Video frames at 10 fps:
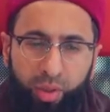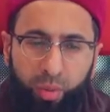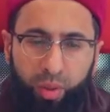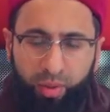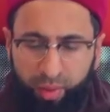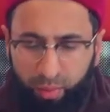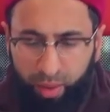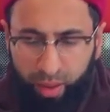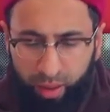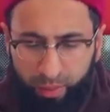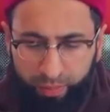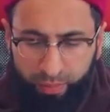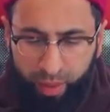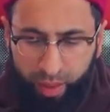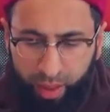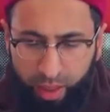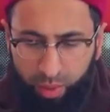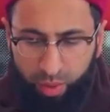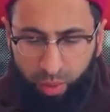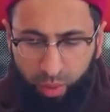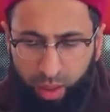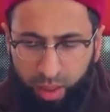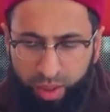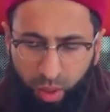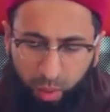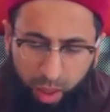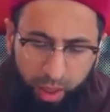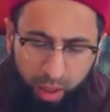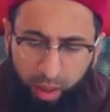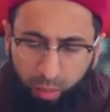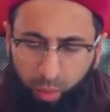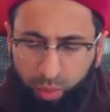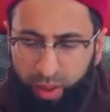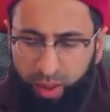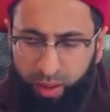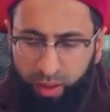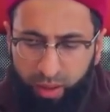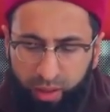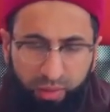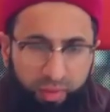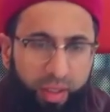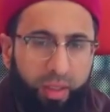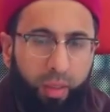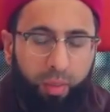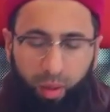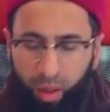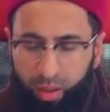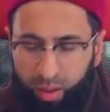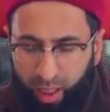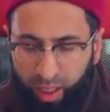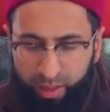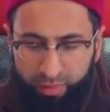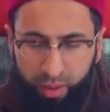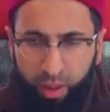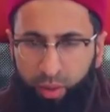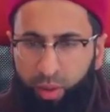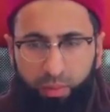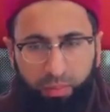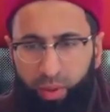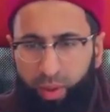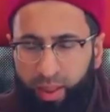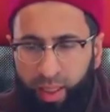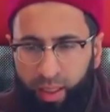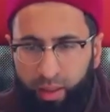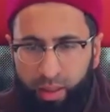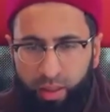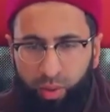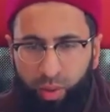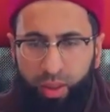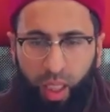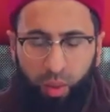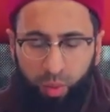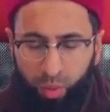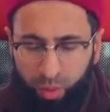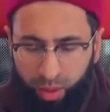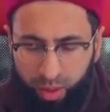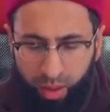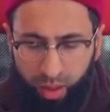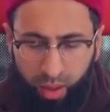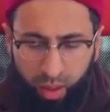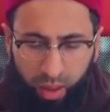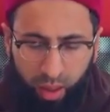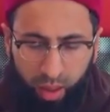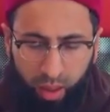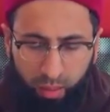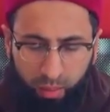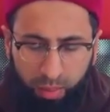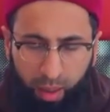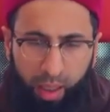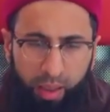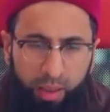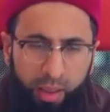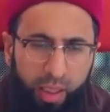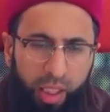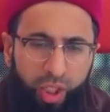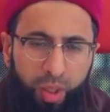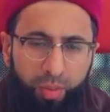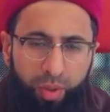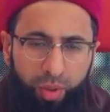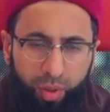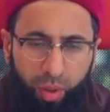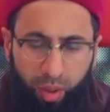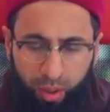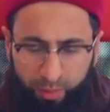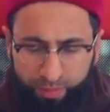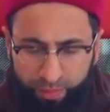So one of them here is what's called Al-Jawahir Al-Mudiyya fi Tabaqat Al-Hanafiyya. You can get this, you can download this by the Egyptian scholar.